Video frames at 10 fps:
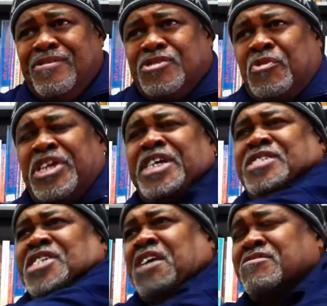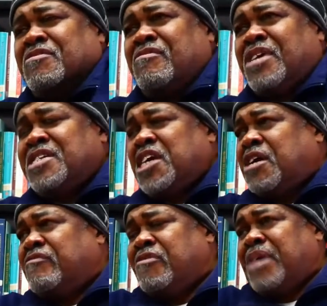All so right. when he gets out and run, they
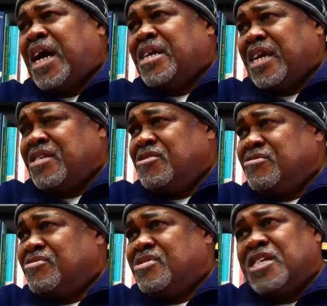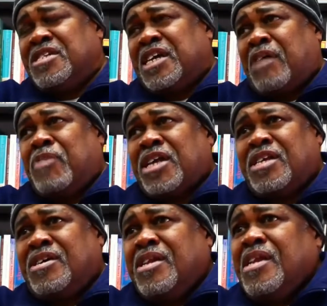come from behind like a little thing they got back
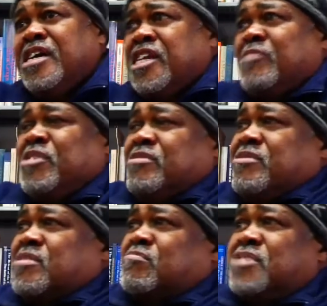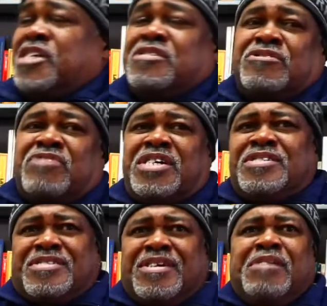there, and they be hitting the
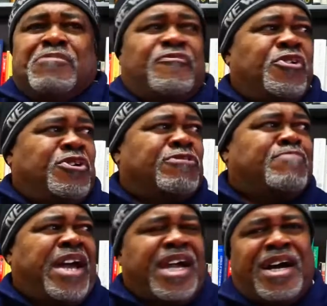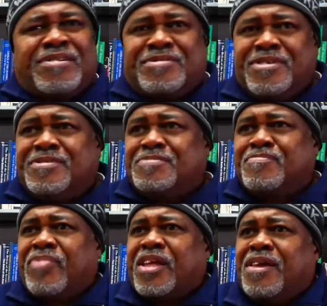trains before it goes back out.
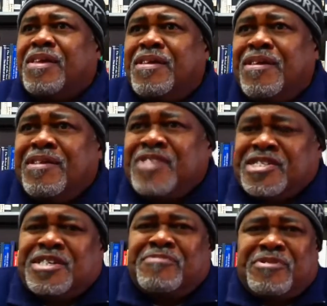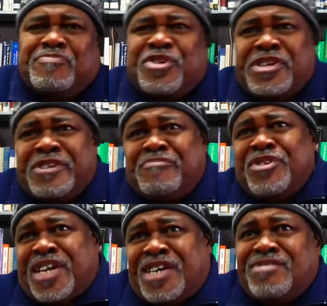Wow. That's the pull in the
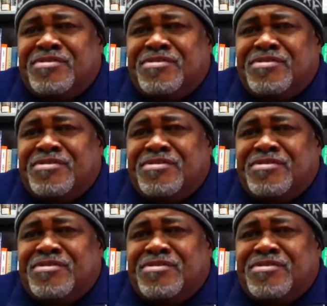pull out.